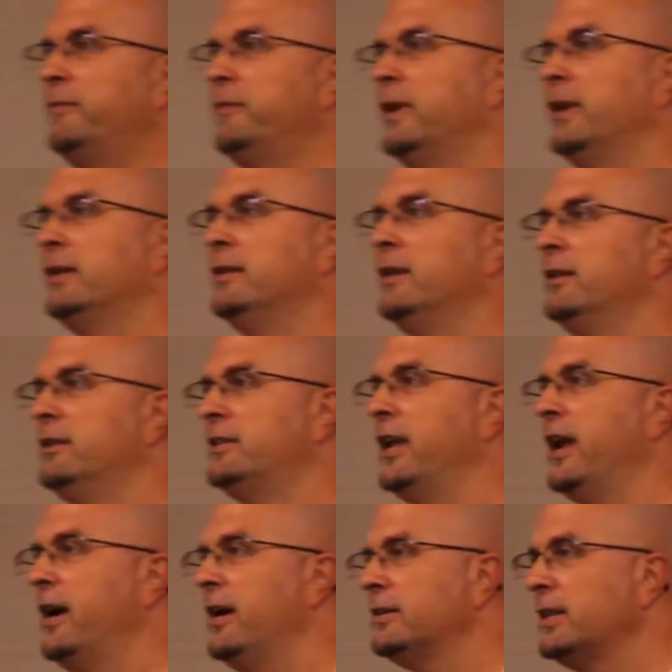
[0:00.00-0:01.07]
the
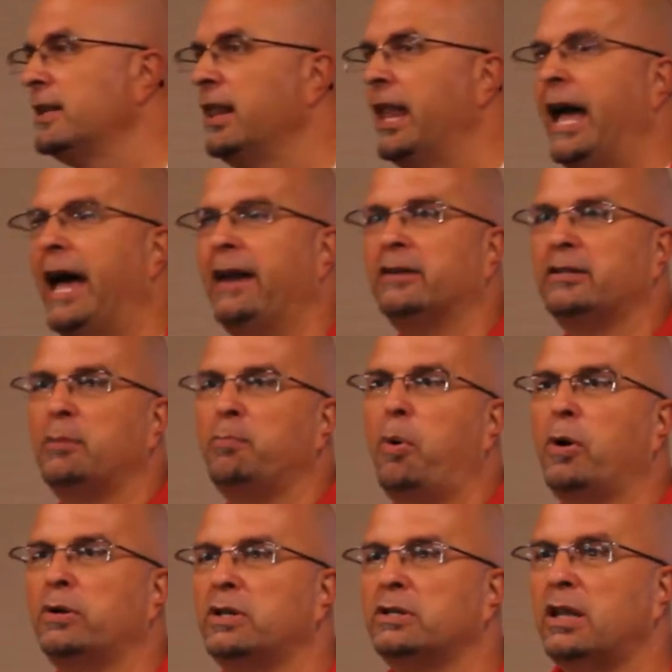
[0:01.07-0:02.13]
stairs and ladders and
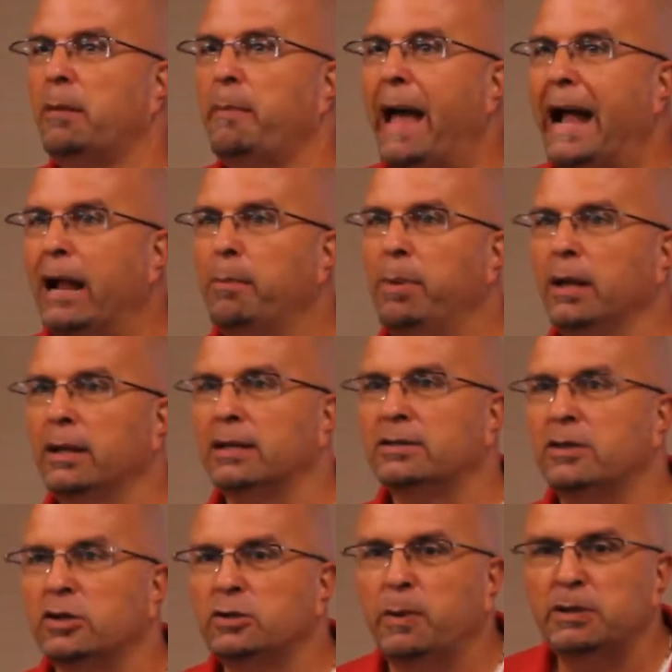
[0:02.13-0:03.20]
porches on the back of buildings,
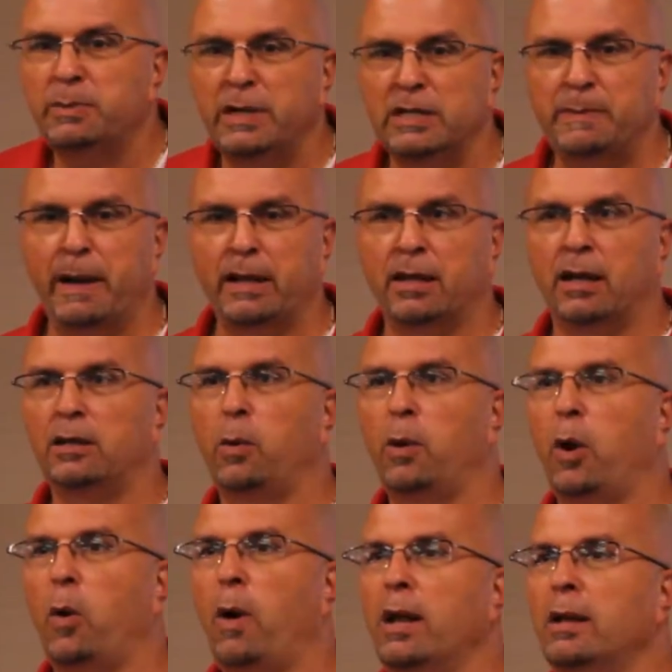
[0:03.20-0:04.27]
those supposed to be inspected under
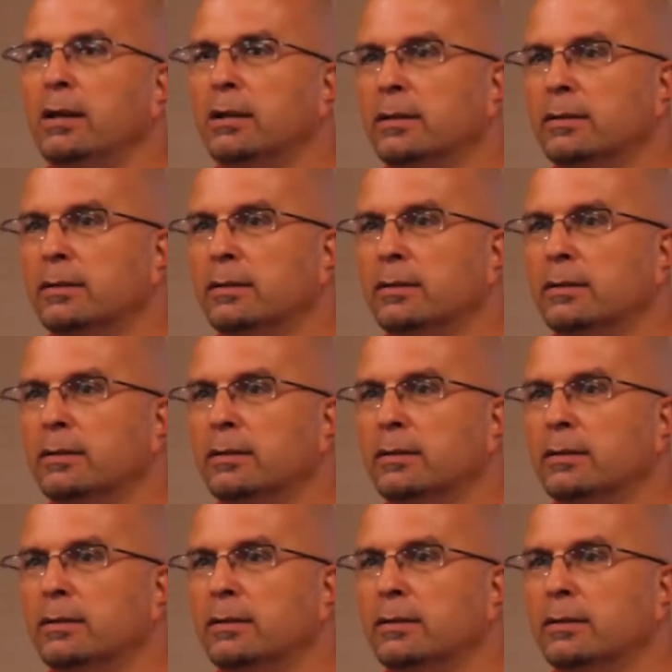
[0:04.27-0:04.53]
101?